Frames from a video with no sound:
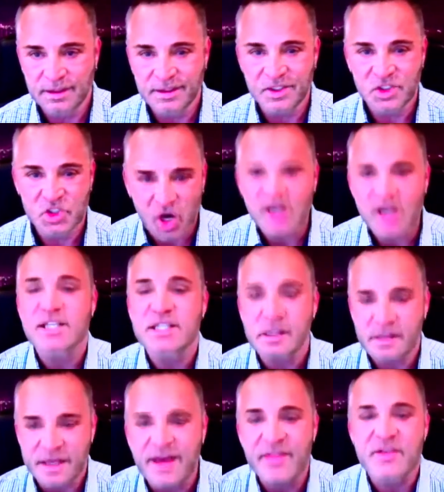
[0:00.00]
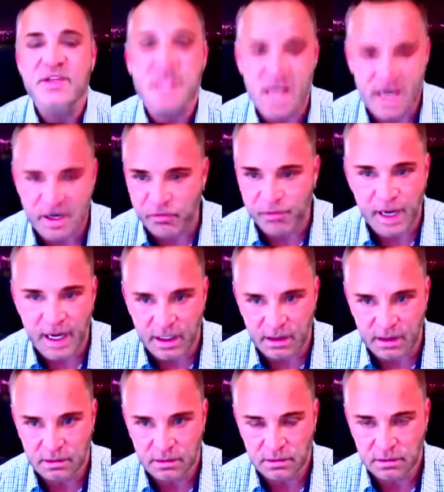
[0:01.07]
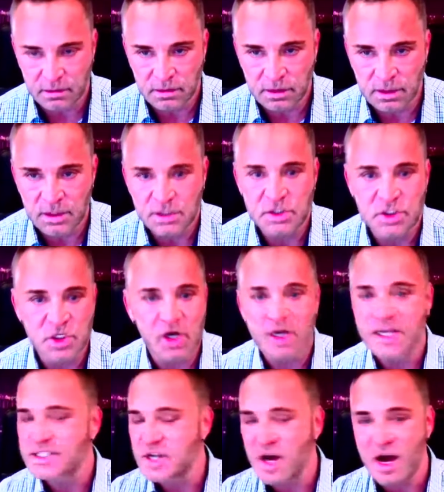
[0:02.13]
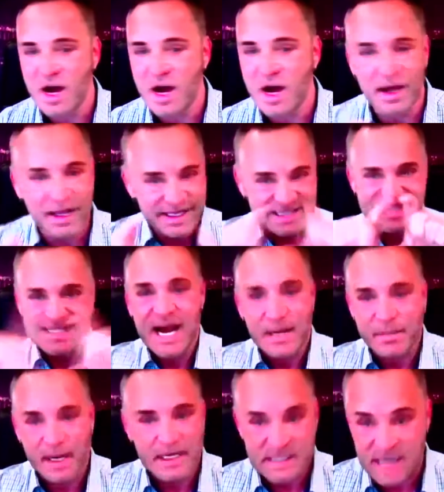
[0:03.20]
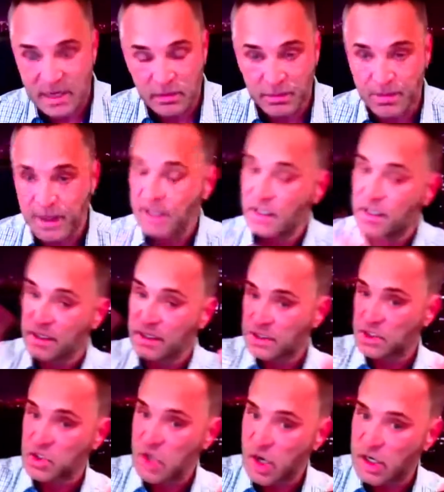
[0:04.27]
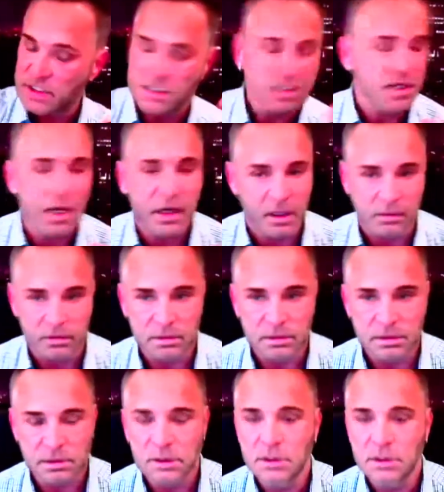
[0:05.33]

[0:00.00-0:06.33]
Right. Joy is on the other side of pain. Joy is not side by side with pain and it's a choice. No.